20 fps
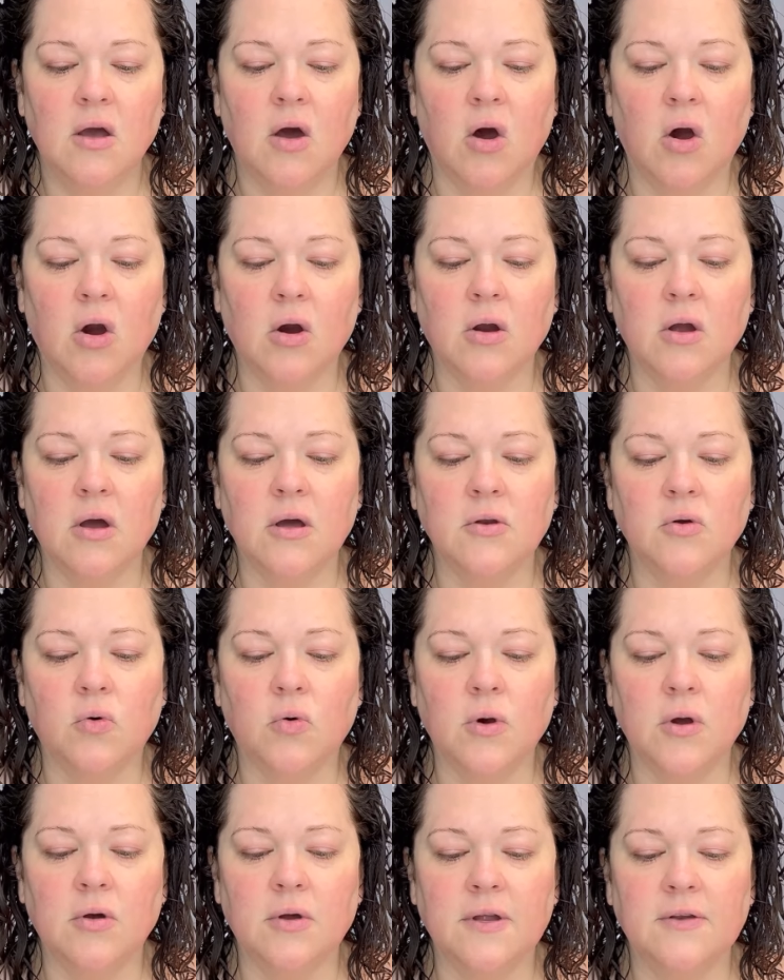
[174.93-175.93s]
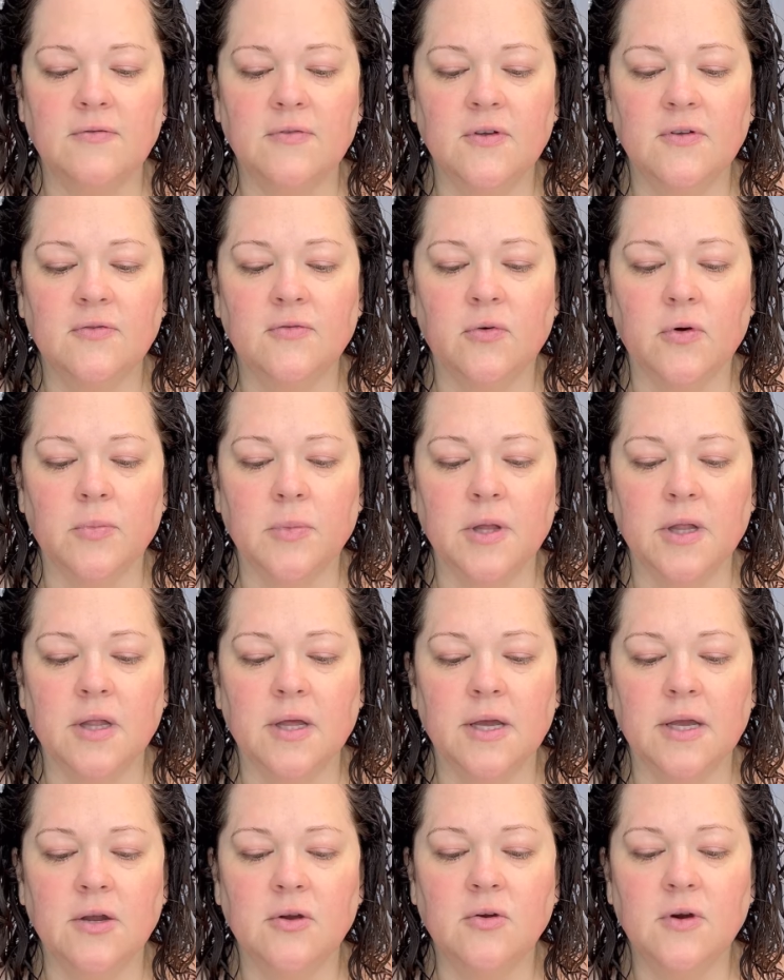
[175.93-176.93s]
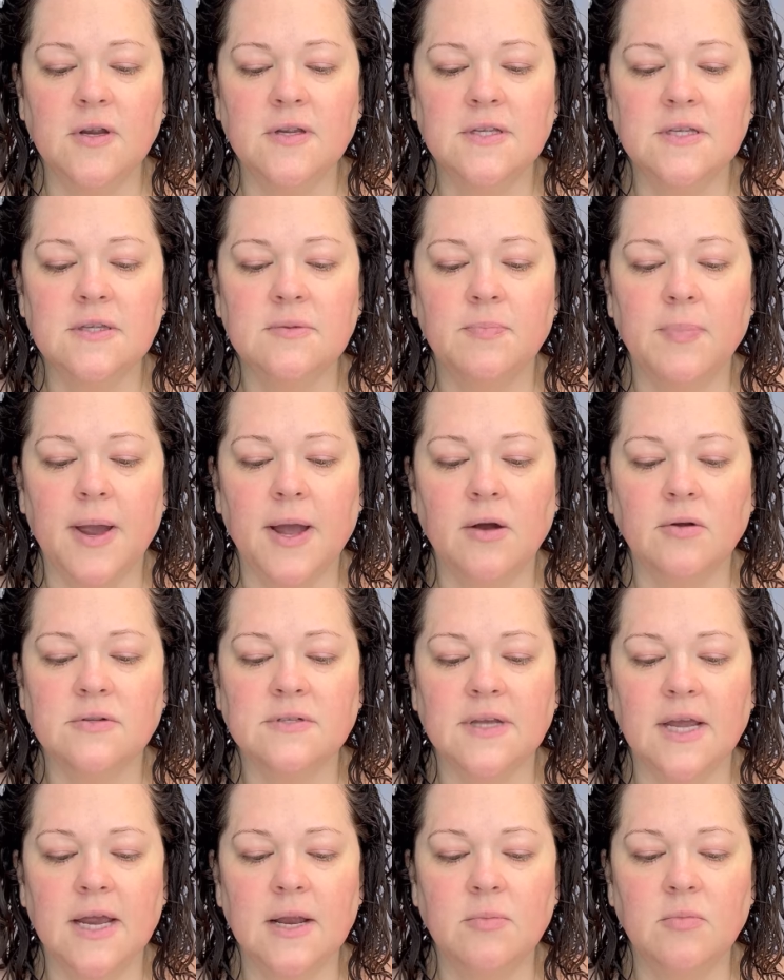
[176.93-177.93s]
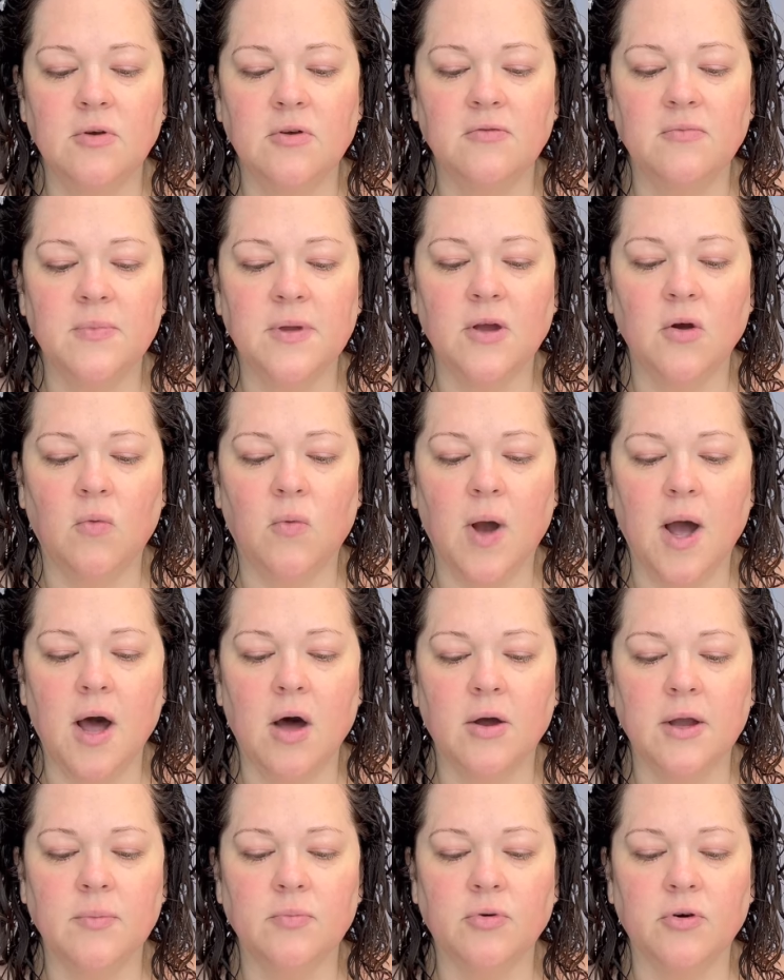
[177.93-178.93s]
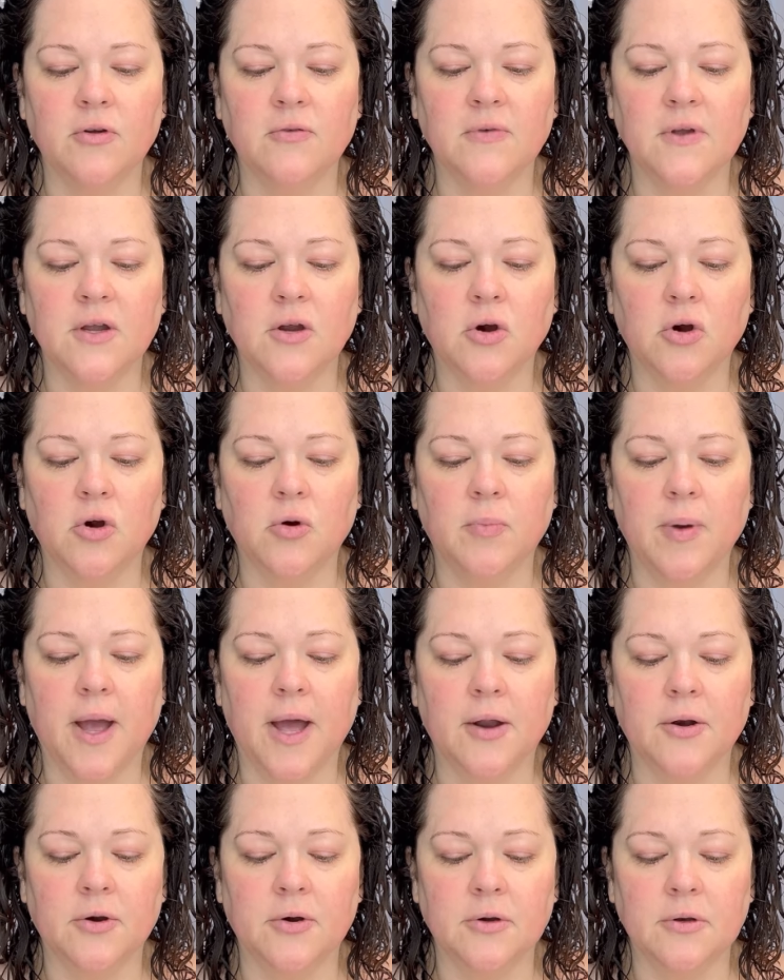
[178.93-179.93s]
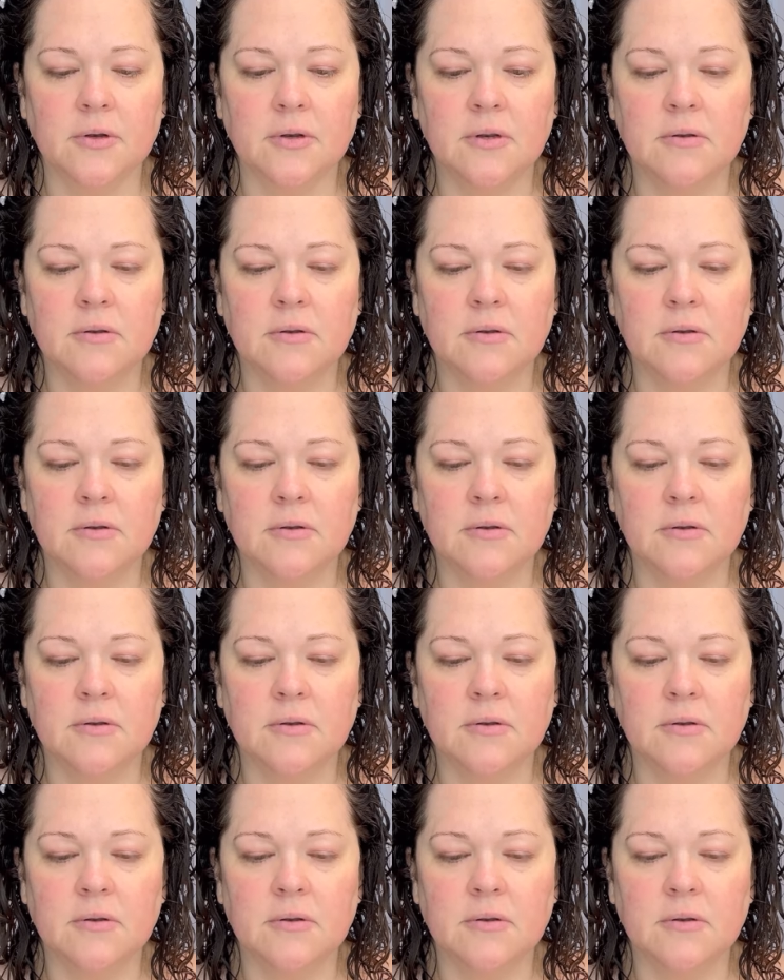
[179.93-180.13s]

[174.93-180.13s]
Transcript: Argan oil infused formula increases bounce and movement while improving curl pattern.